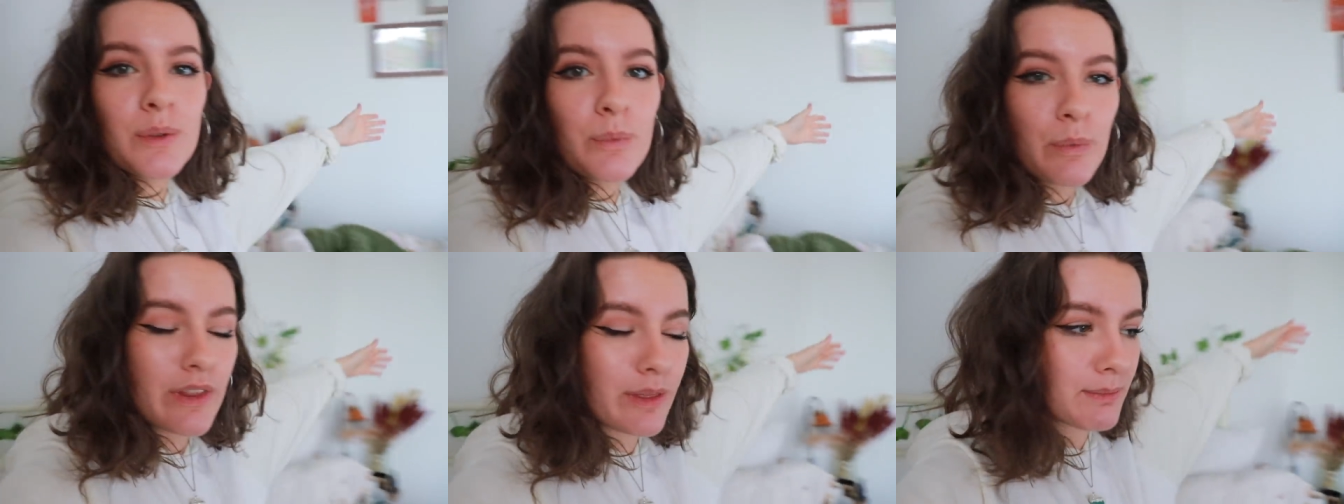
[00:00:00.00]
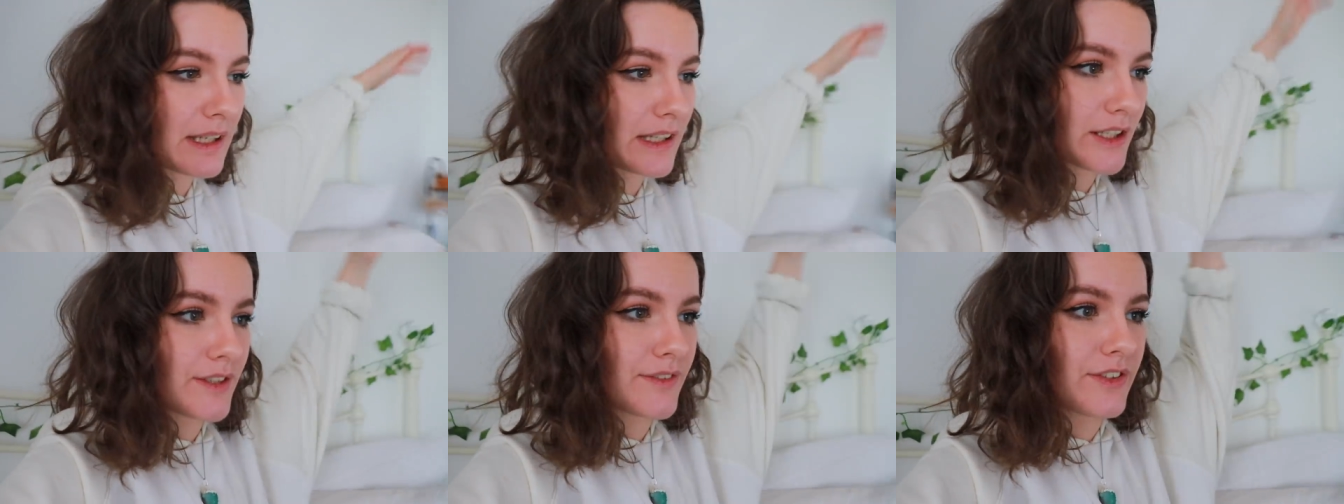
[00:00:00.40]
with my
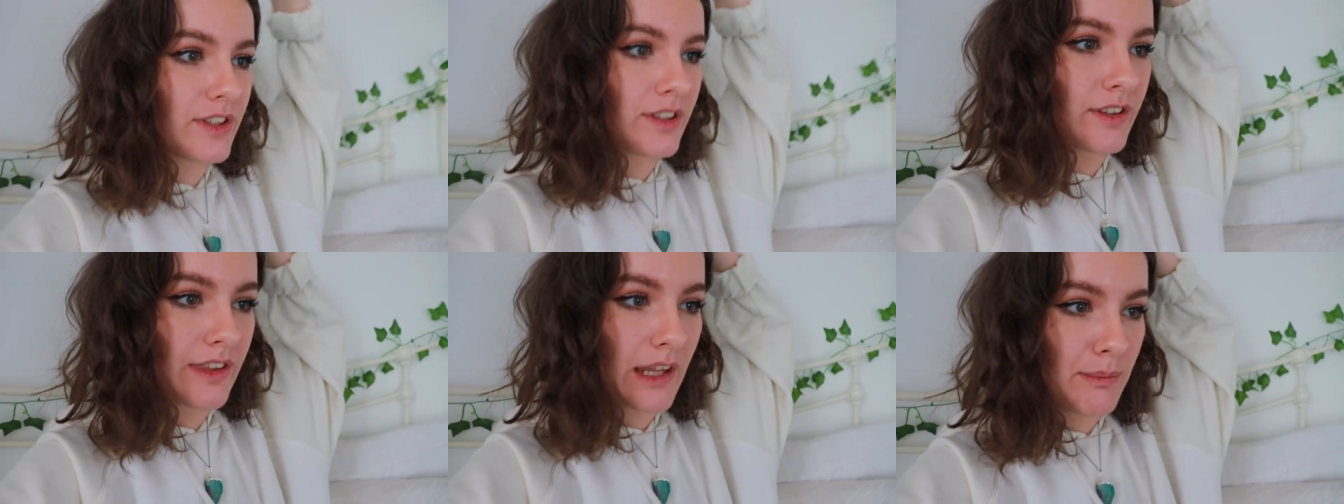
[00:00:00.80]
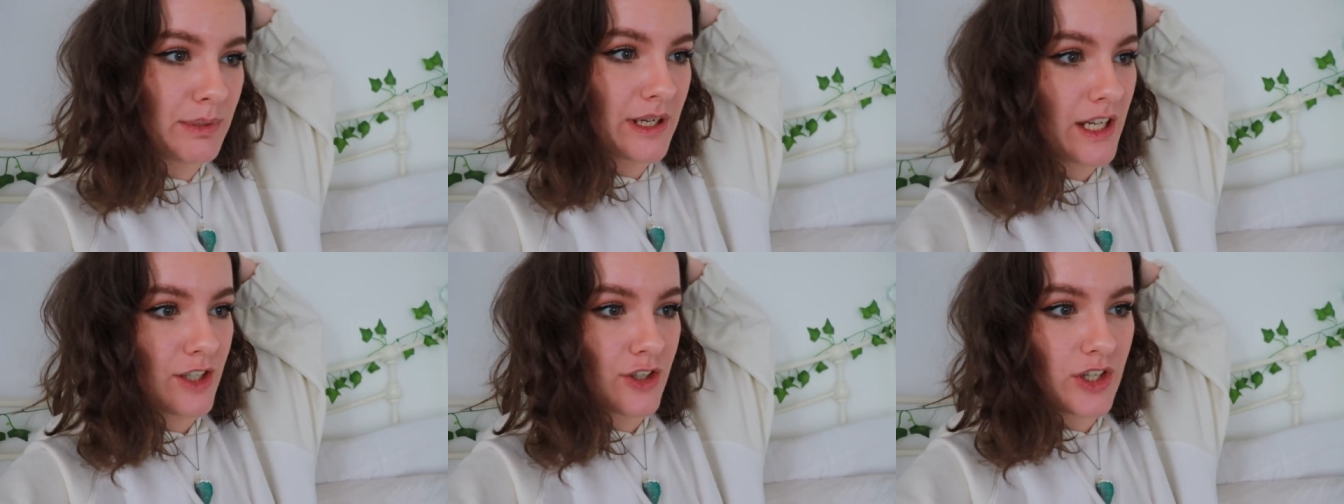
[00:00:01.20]
loves, that
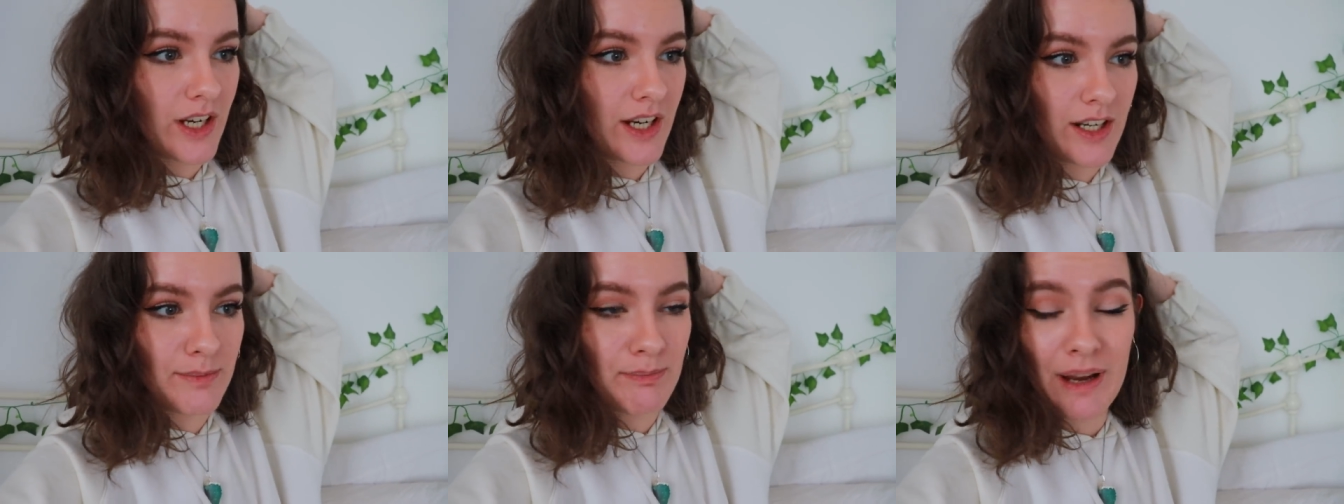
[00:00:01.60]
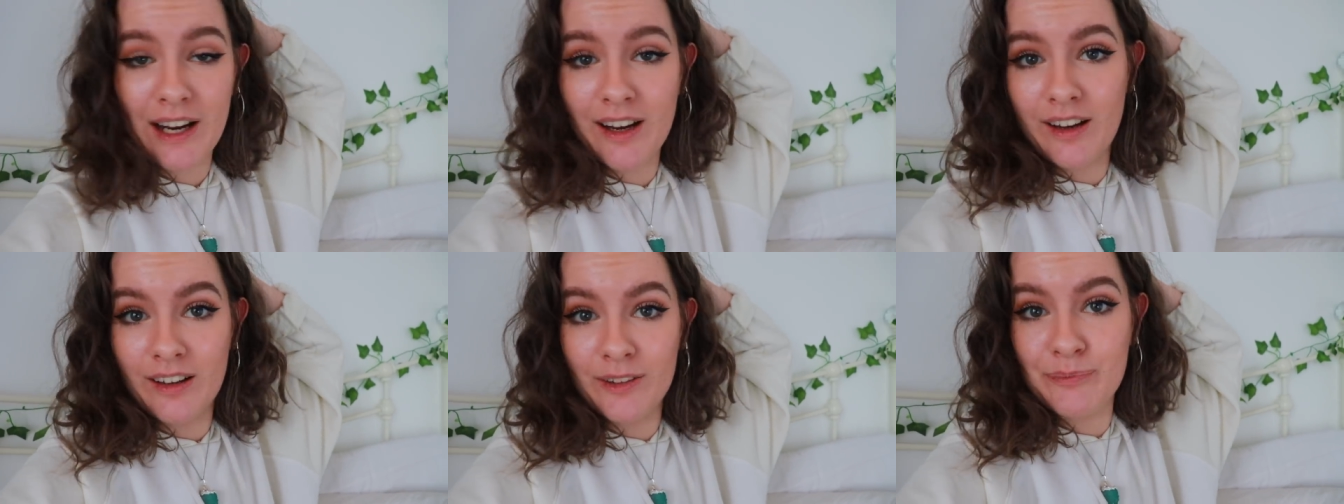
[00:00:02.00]
being Jade,
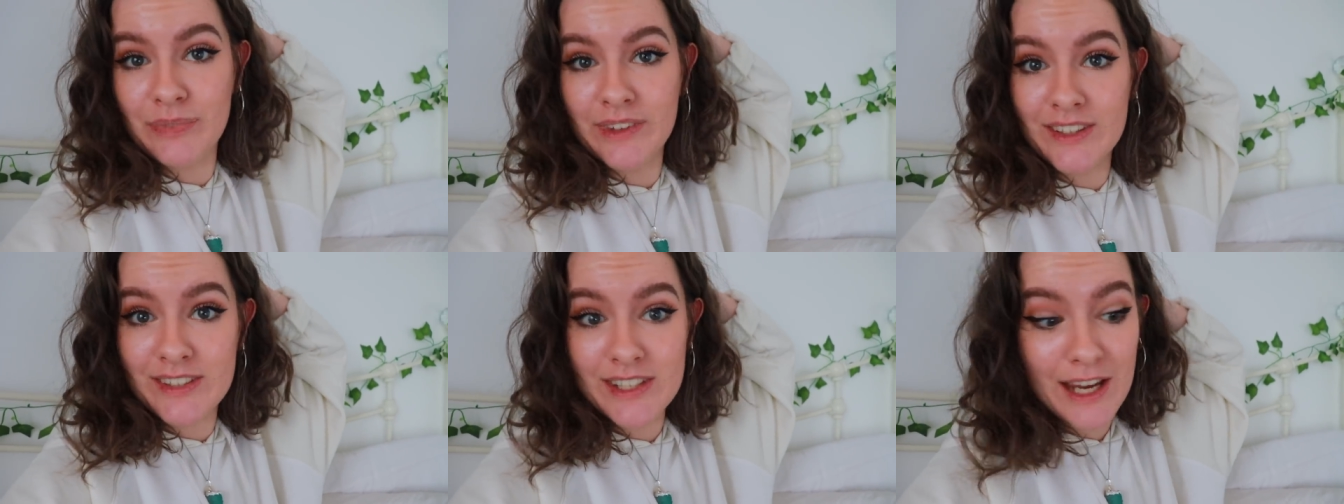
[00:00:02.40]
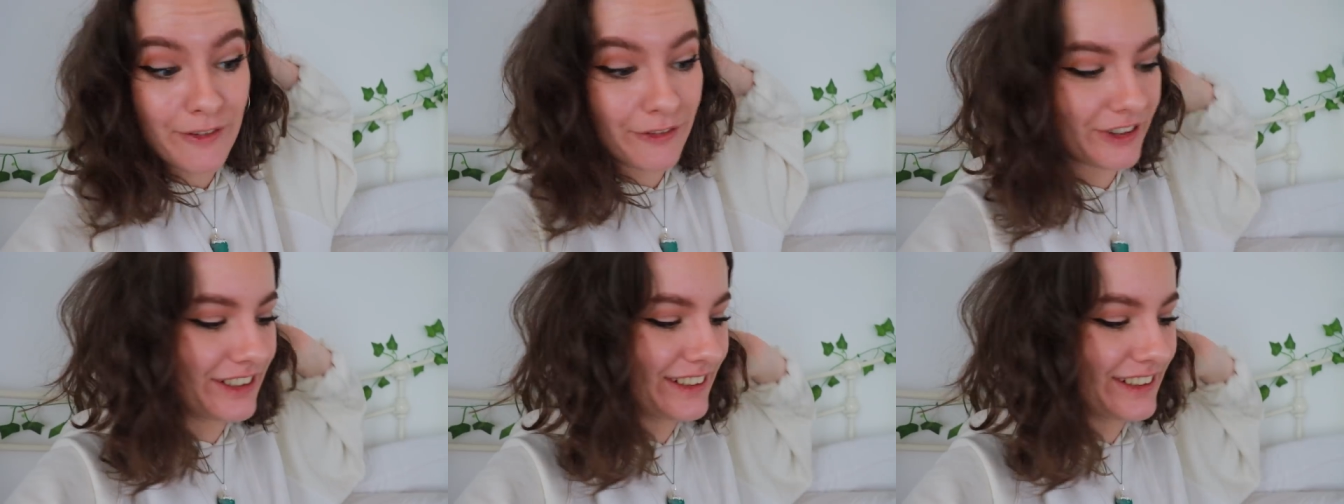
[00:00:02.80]
Becca, and Steph.